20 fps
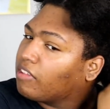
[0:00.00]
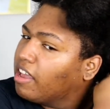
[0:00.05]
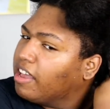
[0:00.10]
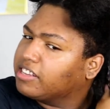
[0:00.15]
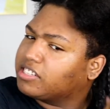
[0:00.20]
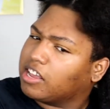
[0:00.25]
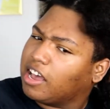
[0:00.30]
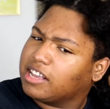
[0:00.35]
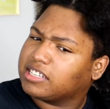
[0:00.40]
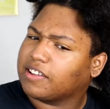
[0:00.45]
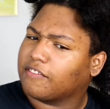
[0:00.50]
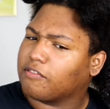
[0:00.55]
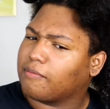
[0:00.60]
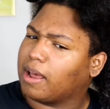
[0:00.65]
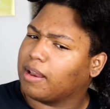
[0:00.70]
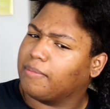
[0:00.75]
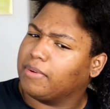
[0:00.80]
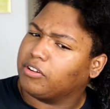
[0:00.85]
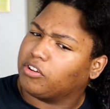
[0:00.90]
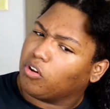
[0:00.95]
So how's
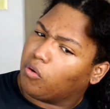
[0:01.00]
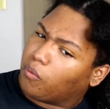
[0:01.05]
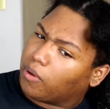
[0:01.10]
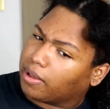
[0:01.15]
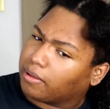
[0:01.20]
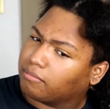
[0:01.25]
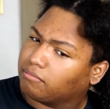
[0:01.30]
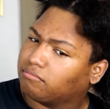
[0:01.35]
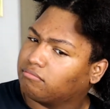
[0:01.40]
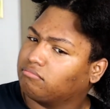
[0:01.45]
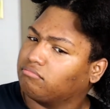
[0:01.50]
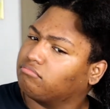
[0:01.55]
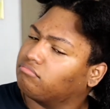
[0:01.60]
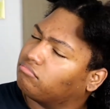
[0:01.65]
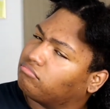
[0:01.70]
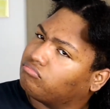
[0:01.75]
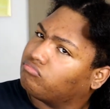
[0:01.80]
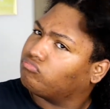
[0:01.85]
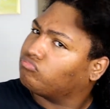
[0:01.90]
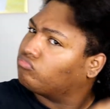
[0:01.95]
everybody been doing?
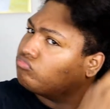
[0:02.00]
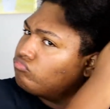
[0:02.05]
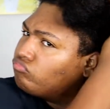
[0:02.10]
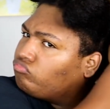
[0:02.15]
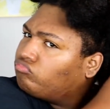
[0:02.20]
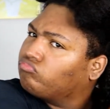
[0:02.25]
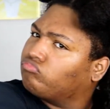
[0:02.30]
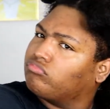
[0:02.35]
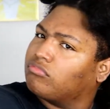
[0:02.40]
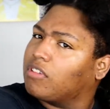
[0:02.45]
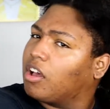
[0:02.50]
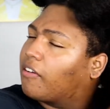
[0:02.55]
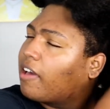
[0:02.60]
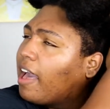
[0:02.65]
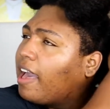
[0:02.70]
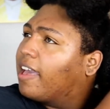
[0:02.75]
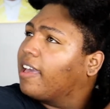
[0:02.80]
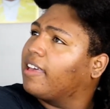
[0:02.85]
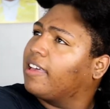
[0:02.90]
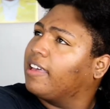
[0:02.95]

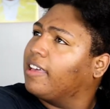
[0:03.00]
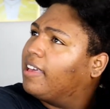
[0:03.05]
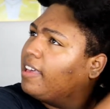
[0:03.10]
Okay?